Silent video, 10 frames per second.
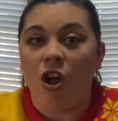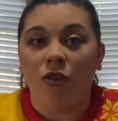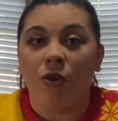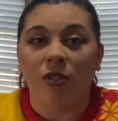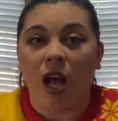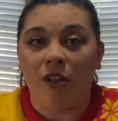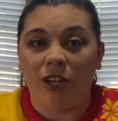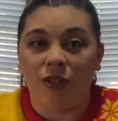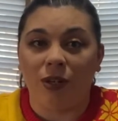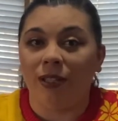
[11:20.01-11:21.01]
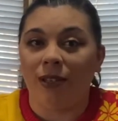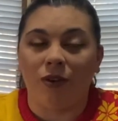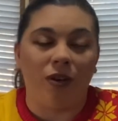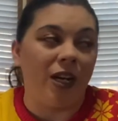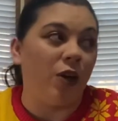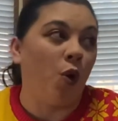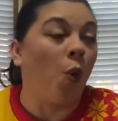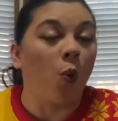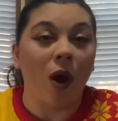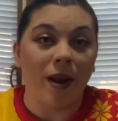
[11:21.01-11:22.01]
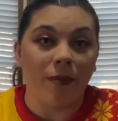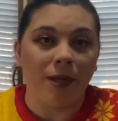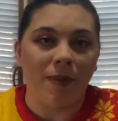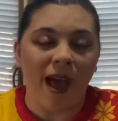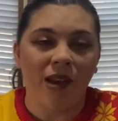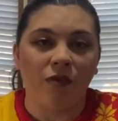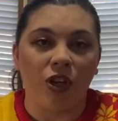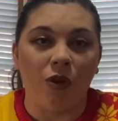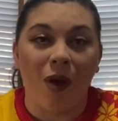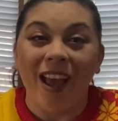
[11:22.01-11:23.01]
those holiday drinks that are incredibly bad for you,